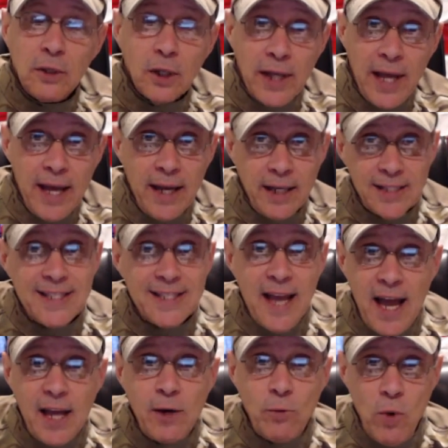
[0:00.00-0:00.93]
look at it
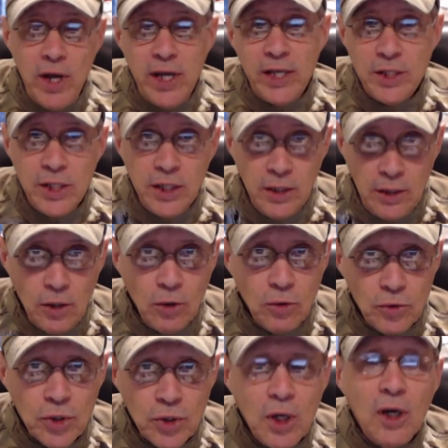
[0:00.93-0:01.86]
sideways and it
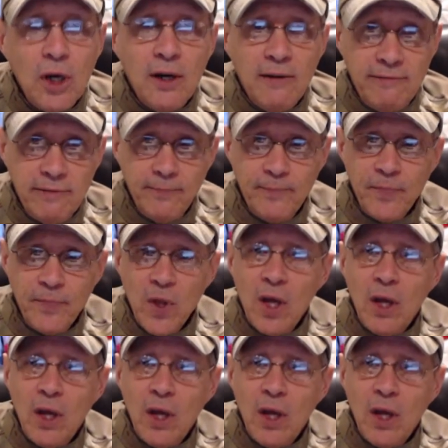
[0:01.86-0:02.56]
goes off.